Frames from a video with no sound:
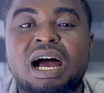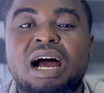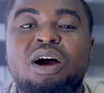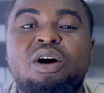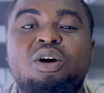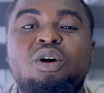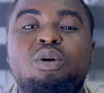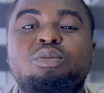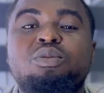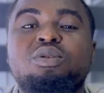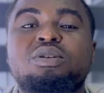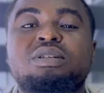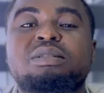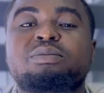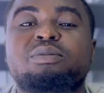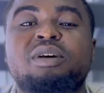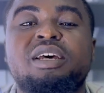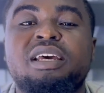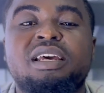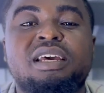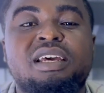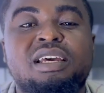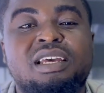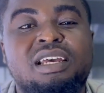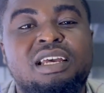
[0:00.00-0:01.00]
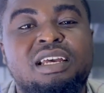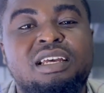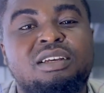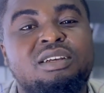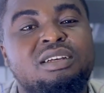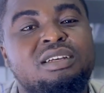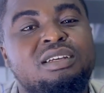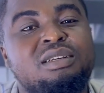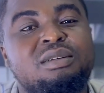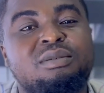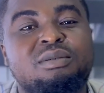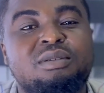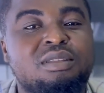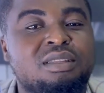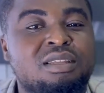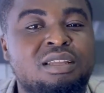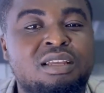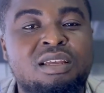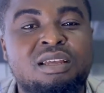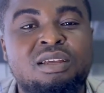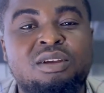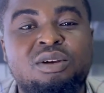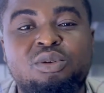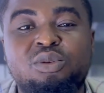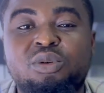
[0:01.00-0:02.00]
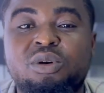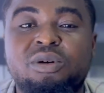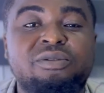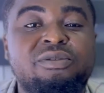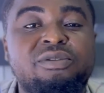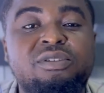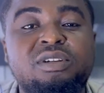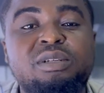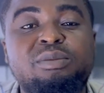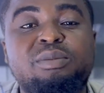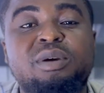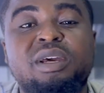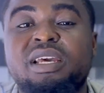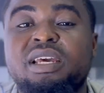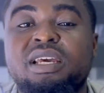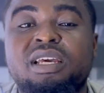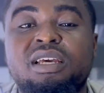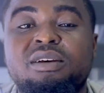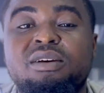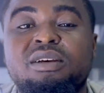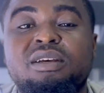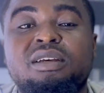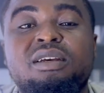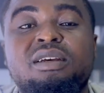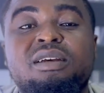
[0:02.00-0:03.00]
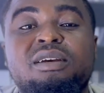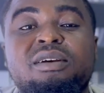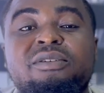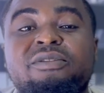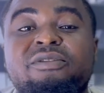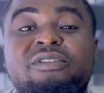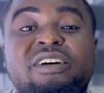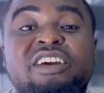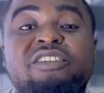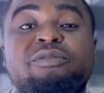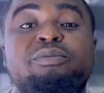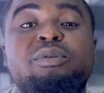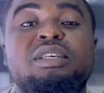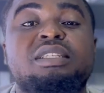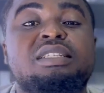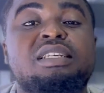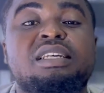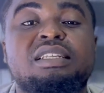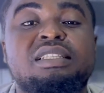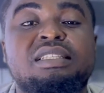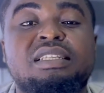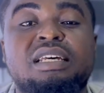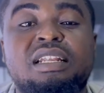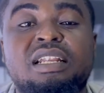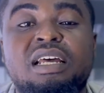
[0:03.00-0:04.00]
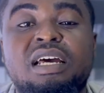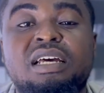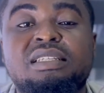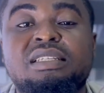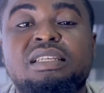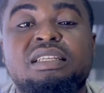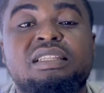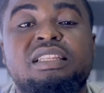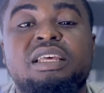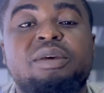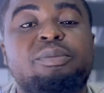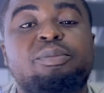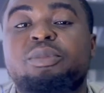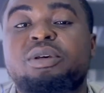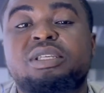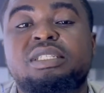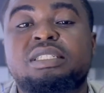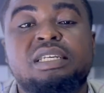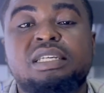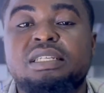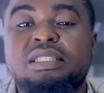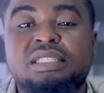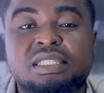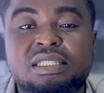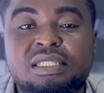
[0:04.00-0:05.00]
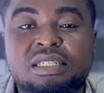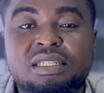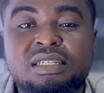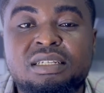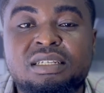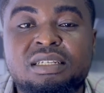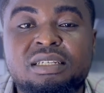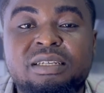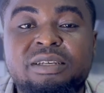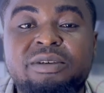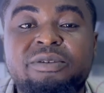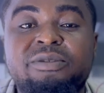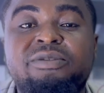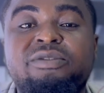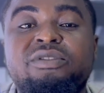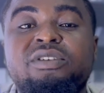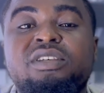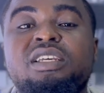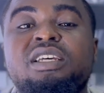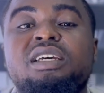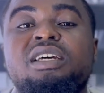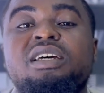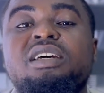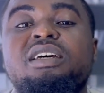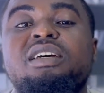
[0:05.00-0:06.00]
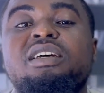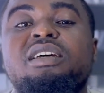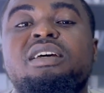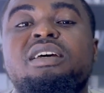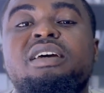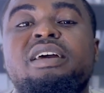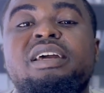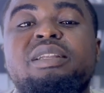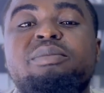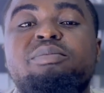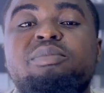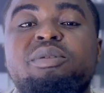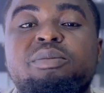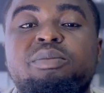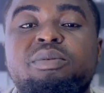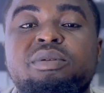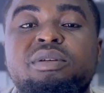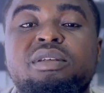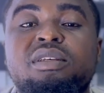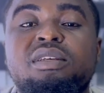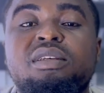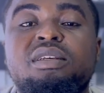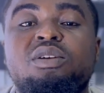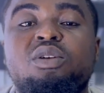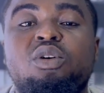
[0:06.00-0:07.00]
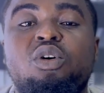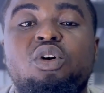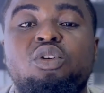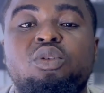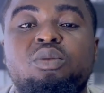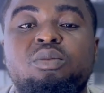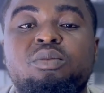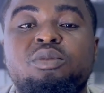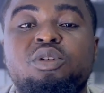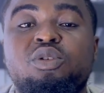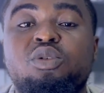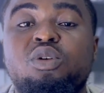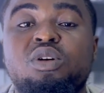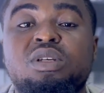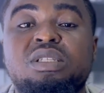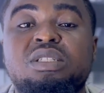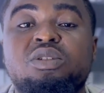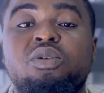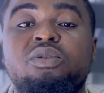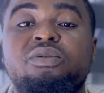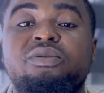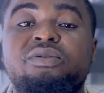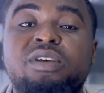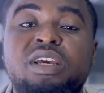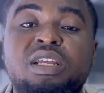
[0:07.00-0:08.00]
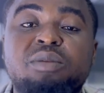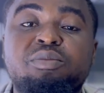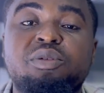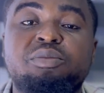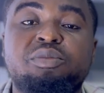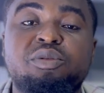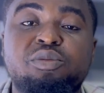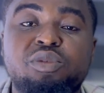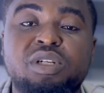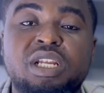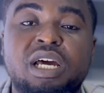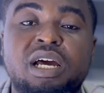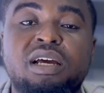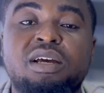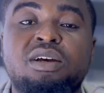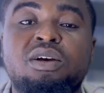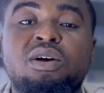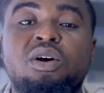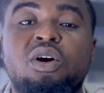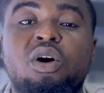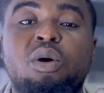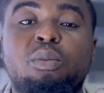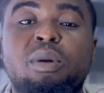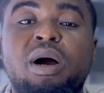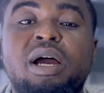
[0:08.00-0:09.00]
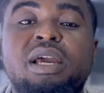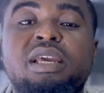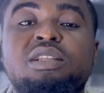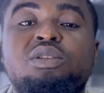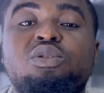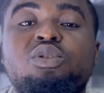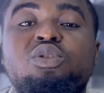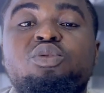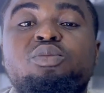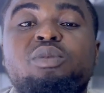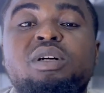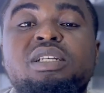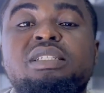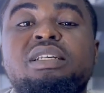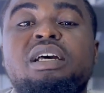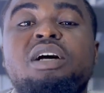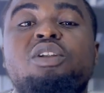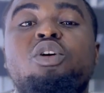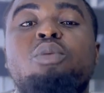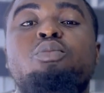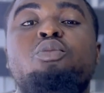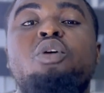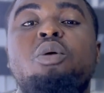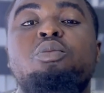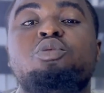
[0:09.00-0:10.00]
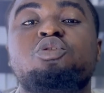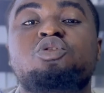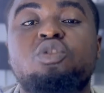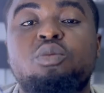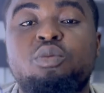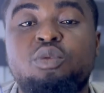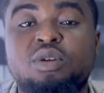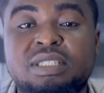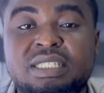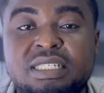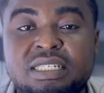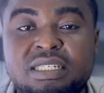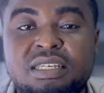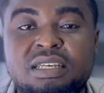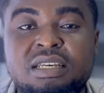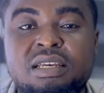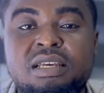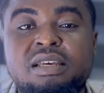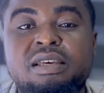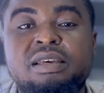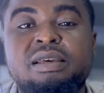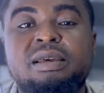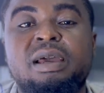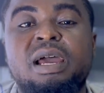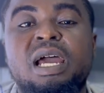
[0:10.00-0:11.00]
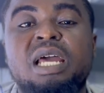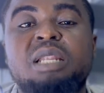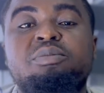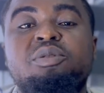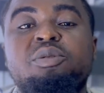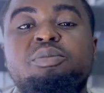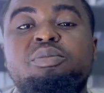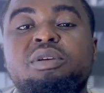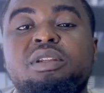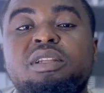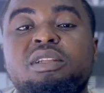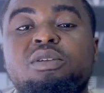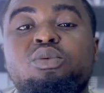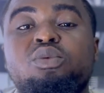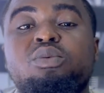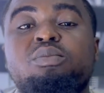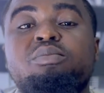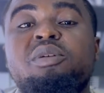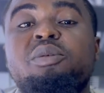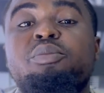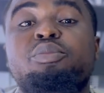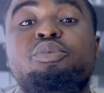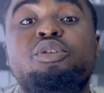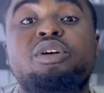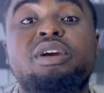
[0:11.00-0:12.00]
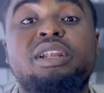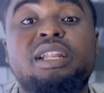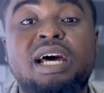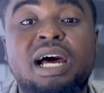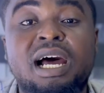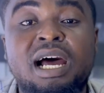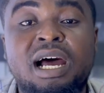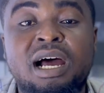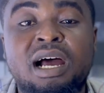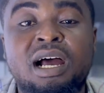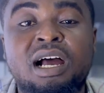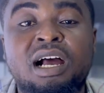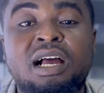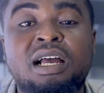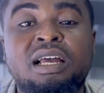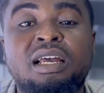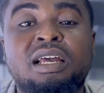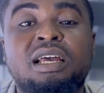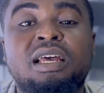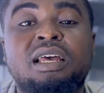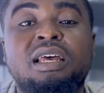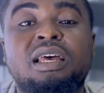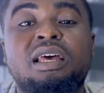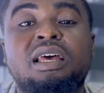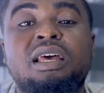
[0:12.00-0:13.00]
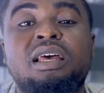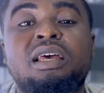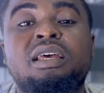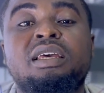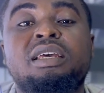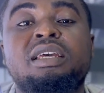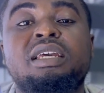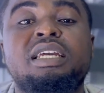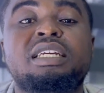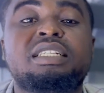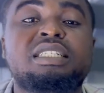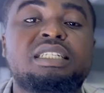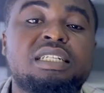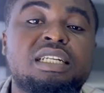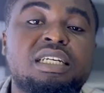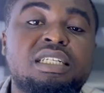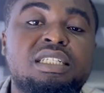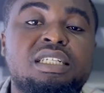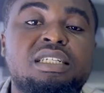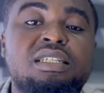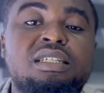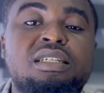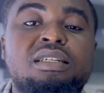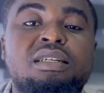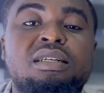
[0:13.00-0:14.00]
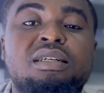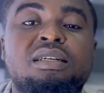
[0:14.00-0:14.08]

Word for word: almost be roughly be five percent and I say ten percent if he N P P, because of the N P P, muna buy it automatically almost what it. N P P no bebre na edinichi